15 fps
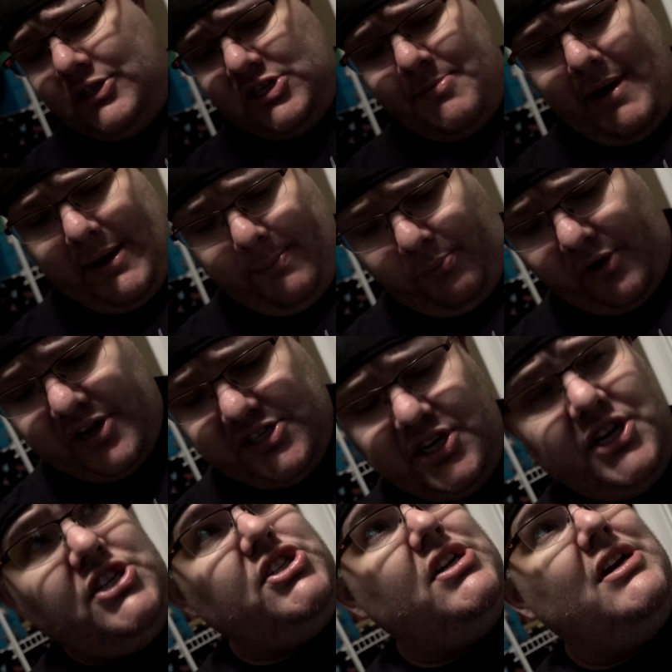to make Bridget
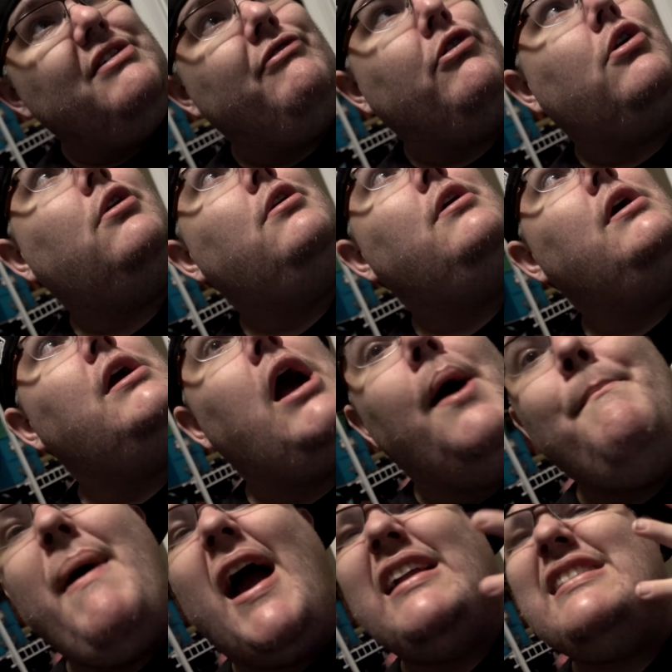and Jennifer come
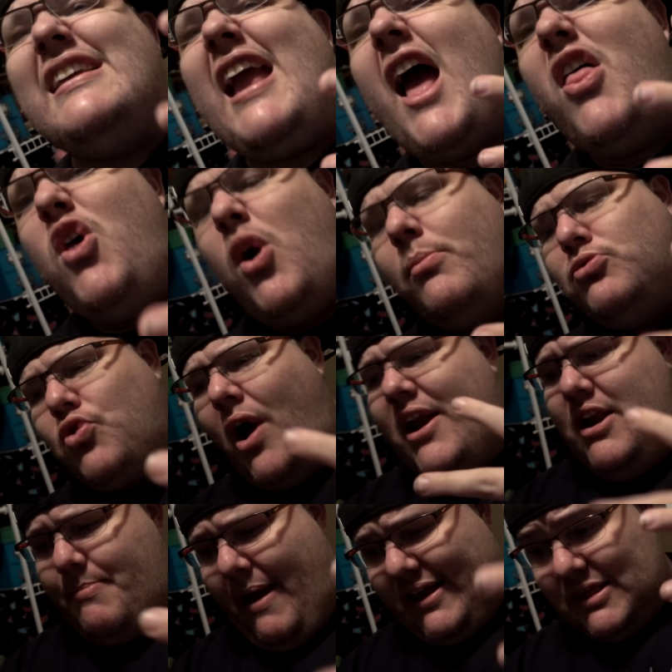back together. I'm trying
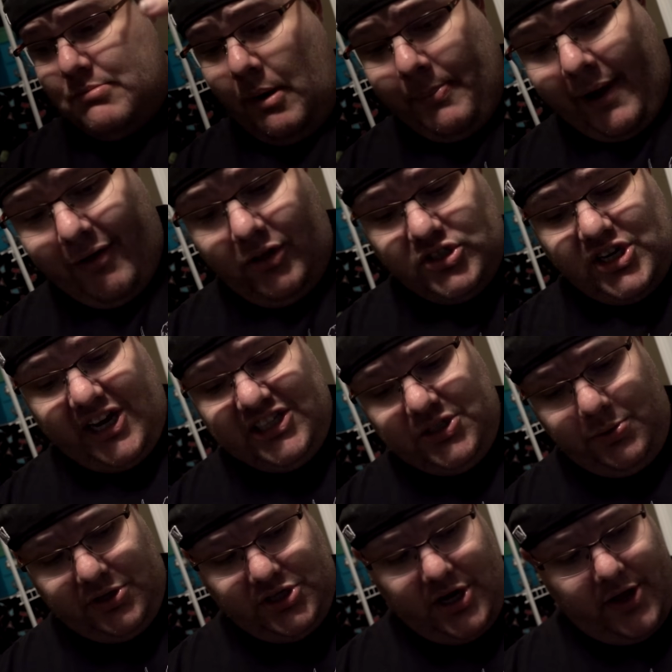to make them apologize to
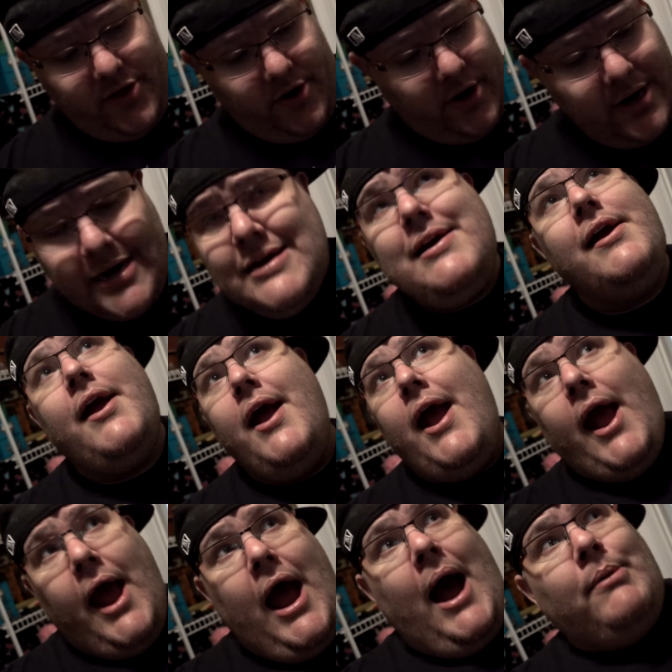each other.
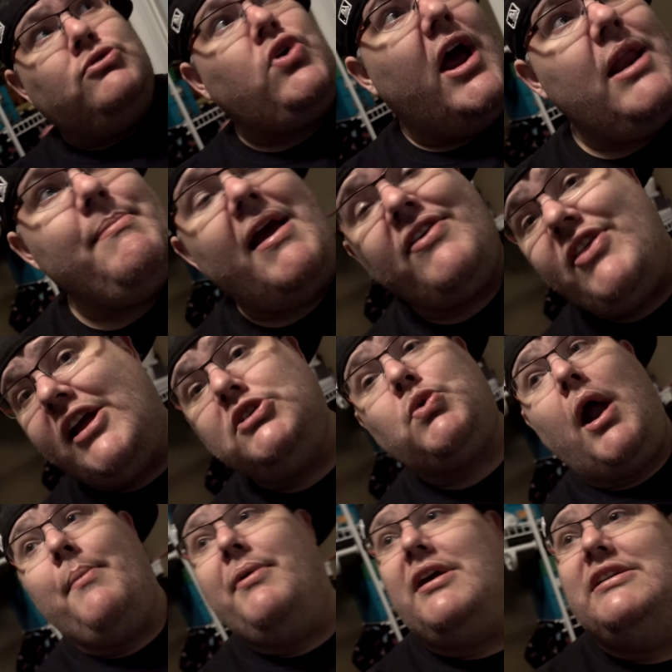I'm trying to make things
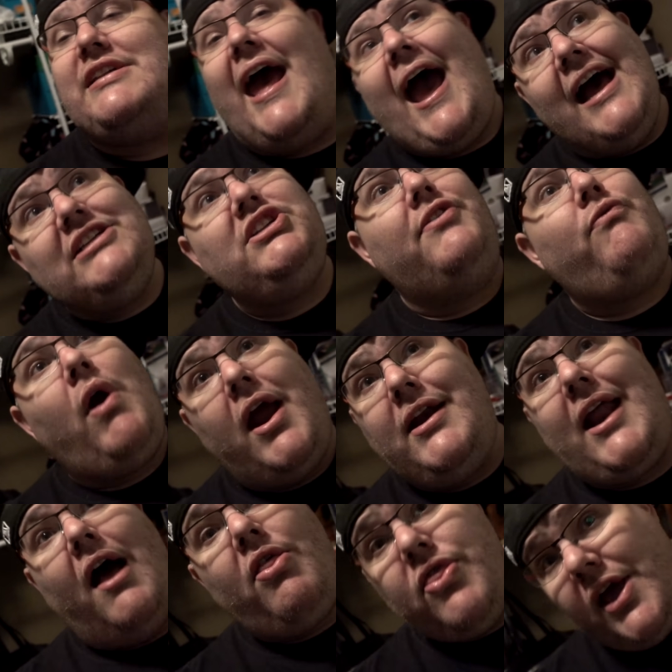right, because as of right
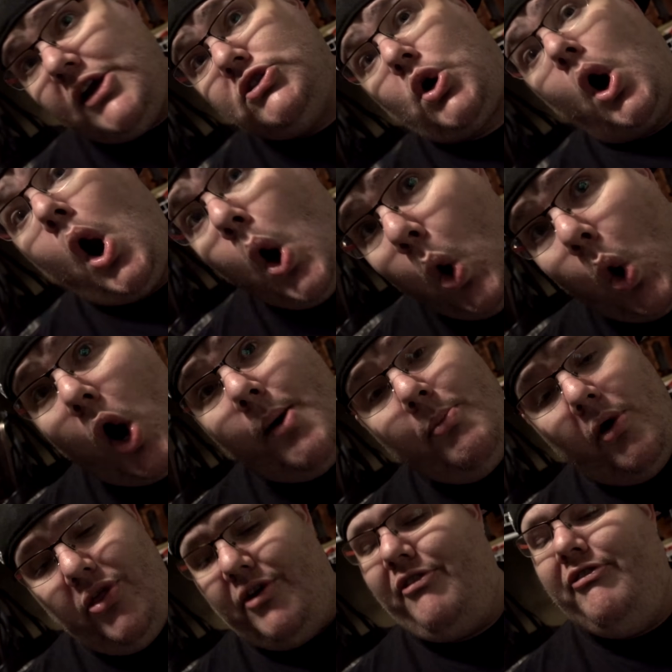now, things are
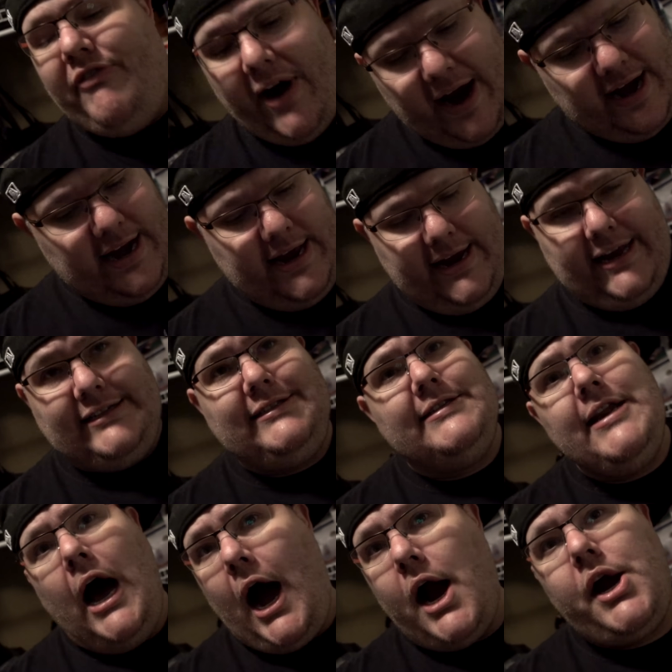horrible. They're fighting. It's
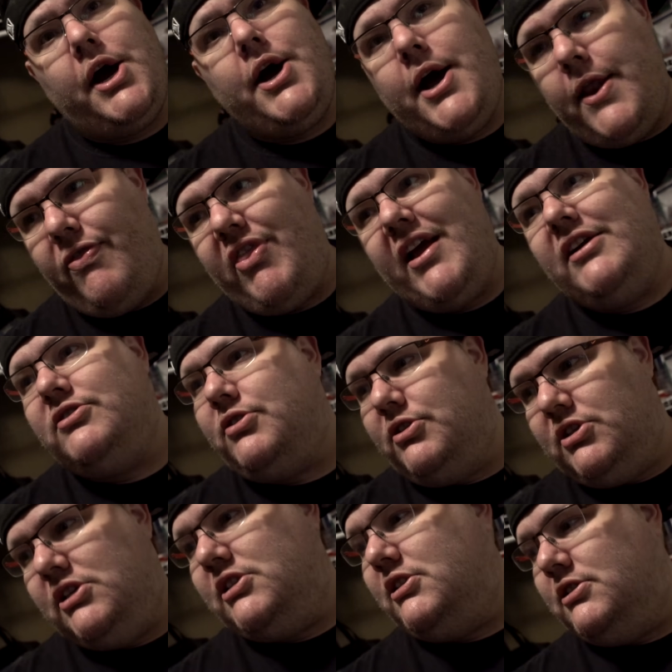not good. Things are
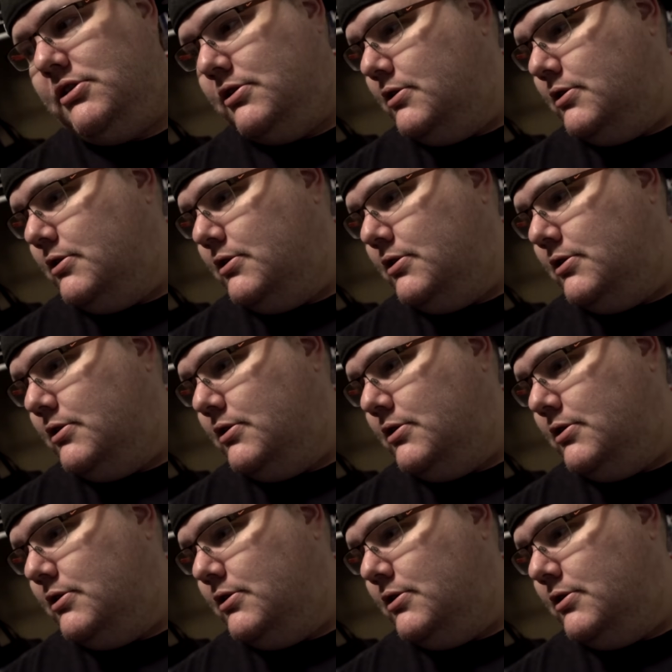just...